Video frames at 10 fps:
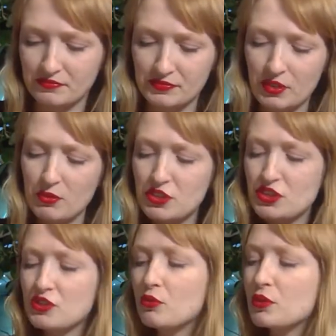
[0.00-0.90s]
which is
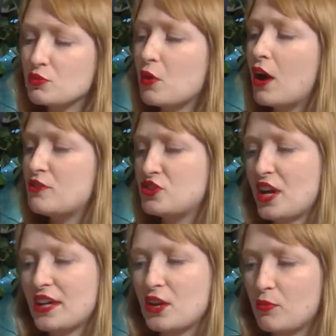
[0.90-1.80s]
always worth
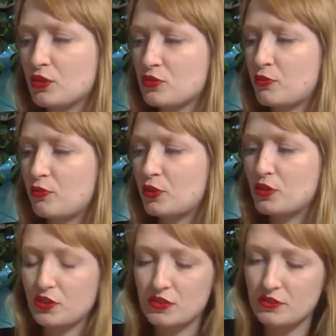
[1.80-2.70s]
shaking your bottle before you
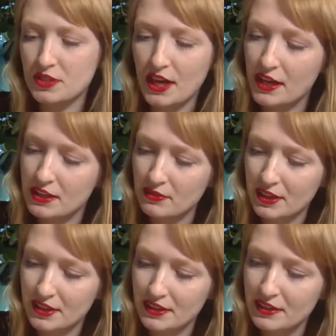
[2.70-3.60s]
use it
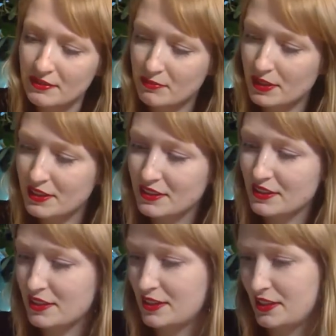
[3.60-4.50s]
anyway, but
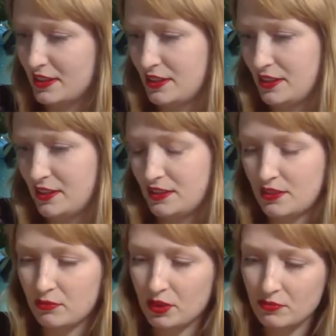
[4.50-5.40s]

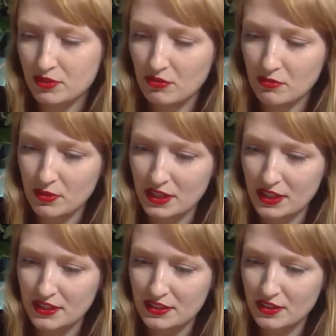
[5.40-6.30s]
sometimes I'm a bit
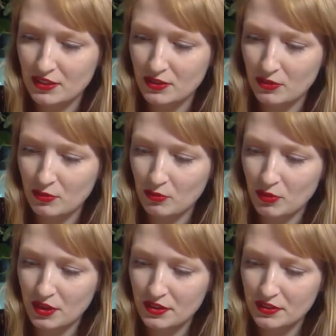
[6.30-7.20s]
lazy.
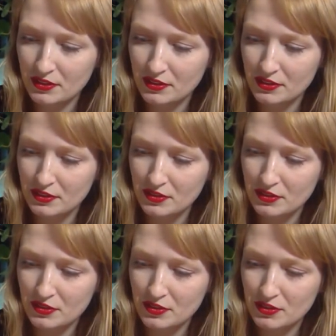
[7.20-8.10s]
1,
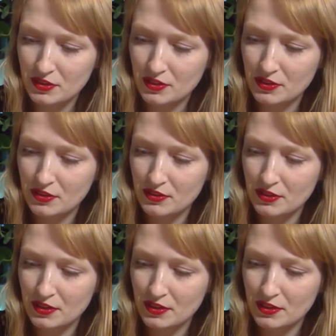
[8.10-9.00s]
2,
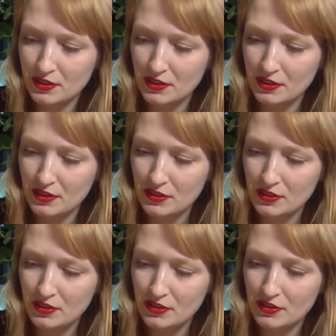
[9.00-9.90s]

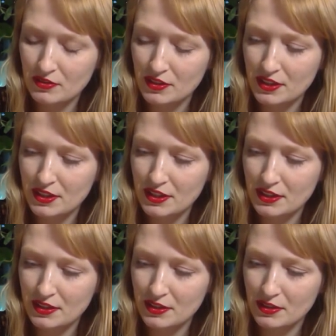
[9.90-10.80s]
3,
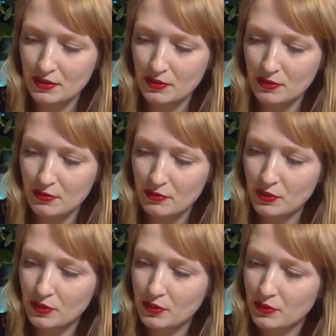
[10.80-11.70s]

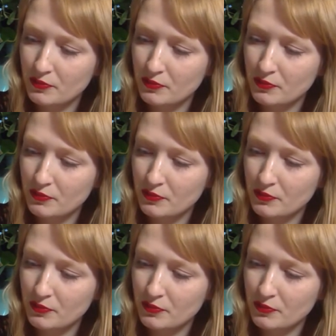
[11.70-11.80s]
4,